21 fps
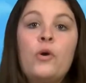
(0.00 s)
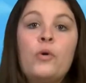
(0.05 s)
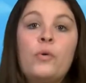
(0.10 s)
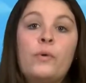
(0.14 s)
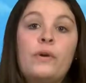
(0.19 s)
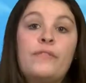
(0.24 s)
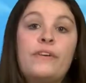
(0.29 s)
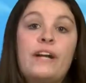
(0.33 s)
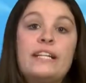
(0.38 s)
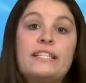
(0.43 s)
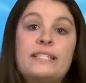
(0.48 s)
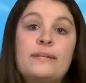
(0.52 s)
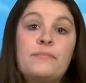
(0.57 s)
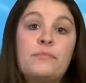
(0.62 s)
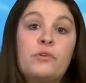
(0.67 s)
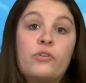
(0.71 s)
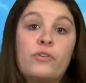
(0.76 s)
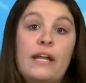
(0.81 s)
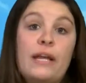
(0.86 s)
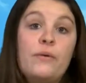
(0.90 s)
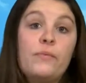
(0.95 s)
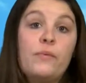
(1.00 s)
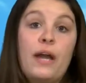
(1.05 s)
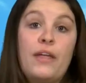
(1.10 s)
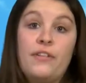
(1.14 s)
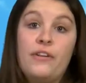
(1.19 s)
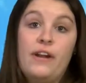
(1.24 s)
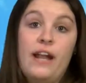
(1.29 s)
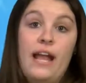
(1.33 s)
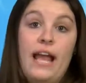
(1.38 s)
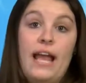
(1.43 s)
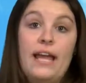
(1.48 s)
We've got some great
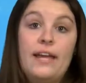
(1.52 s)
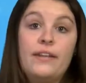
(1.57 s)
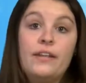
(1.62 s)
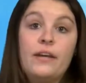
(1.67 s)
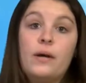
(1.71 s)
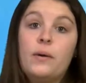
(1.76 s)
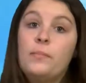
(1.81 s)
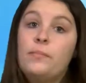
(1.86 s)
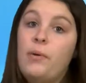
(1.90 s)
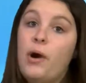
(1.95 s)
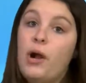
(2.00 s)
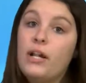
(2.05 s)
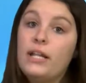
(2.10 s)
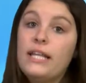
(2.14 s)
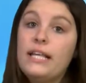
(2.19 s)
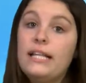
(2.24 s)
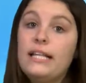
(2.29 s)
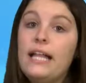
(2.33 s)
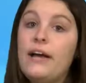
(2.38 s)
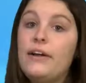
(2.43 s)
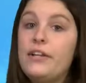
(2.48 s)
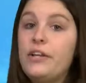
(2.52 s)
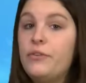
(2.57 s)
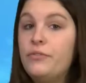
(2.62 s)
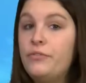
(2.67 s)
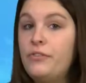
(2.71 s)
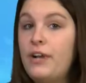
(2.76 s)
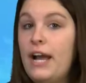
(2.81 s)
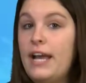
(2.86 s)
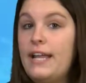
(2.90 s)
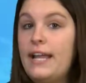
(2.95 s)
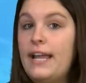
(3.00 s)
weather ahead. Partly cloudy on
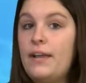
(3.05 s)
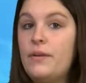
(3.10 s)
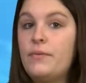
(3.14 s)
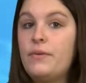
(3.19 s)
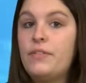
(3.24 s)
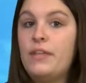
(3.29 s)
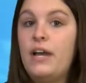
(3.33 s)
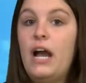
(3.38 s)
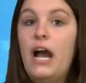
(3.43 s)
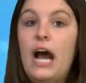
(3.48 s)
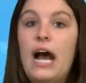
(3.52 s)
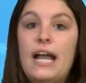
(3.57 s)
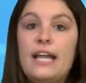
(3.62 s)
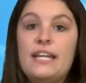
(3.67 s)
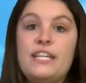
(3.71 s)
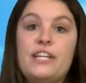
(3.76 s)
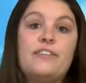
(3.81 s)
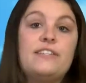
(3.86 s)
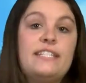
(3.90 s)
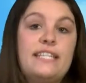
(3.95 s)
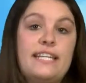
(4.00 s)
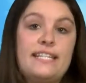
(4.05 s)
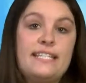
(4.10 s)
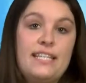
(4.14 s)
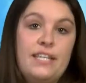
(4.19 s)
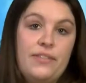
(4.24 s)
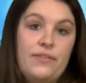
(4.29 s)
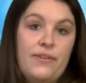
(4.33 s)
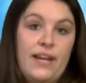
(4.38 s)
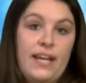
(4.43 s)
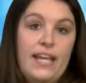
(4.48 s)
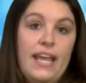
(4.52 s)
Friday with a high near
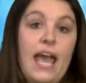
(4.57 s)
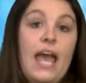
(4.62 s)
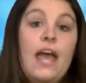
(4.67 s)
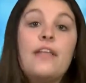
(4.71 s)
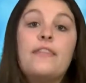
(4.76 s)
63.